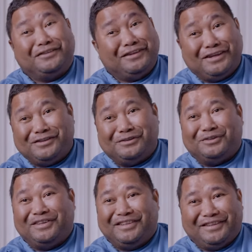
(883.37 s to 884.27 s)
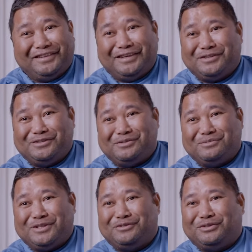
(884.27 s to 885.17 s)
thank you so
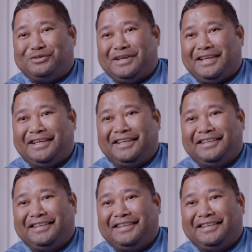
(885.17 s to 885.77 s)
much for today.